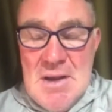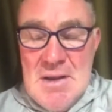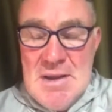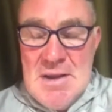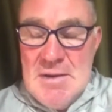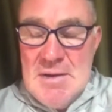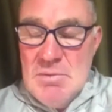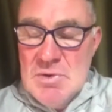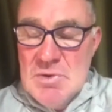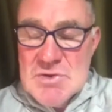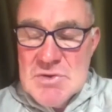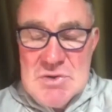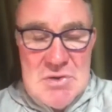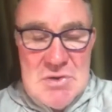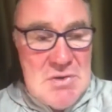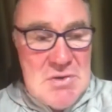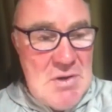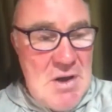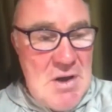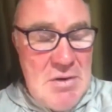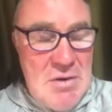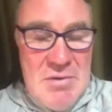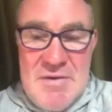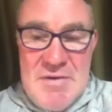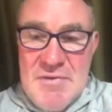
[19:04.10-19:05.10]
was a
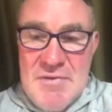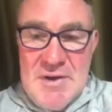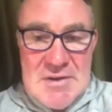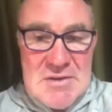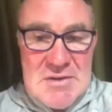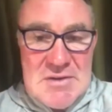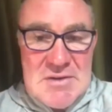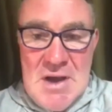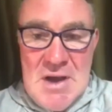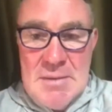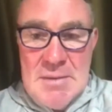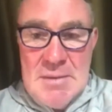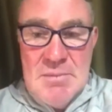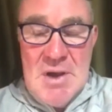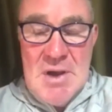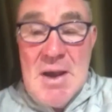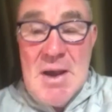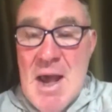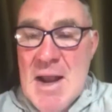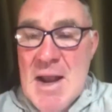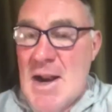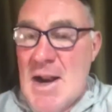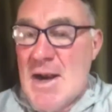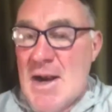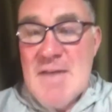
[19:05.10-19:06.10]
horrific time.
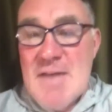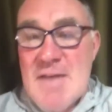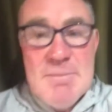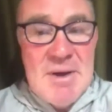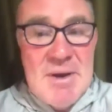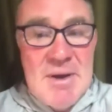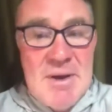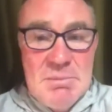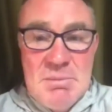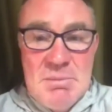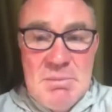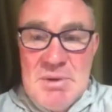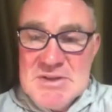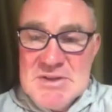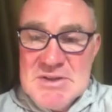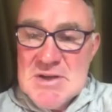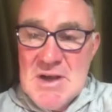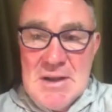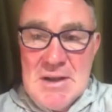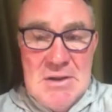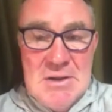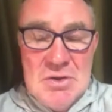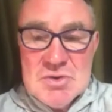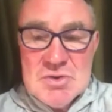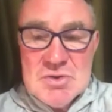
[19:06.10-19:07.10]
And I loved my
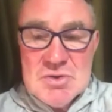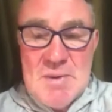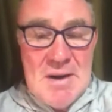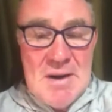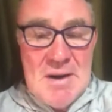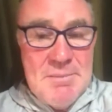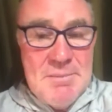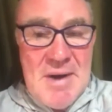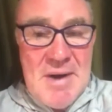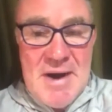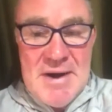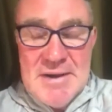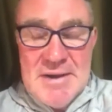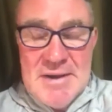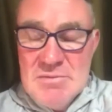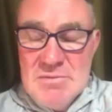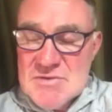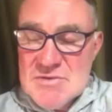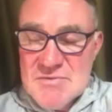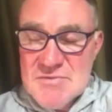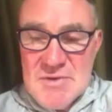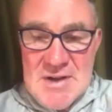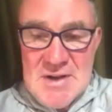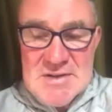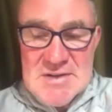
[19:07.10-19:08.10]
little spell at Barry. It was
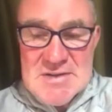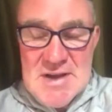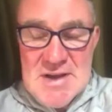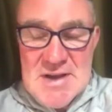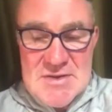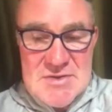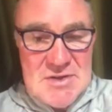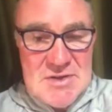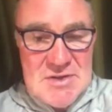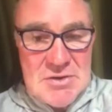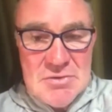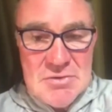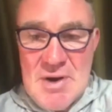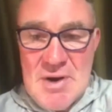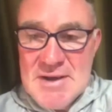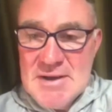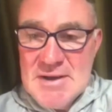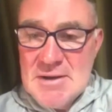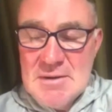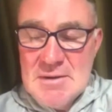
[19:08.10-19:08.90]
fantastic, great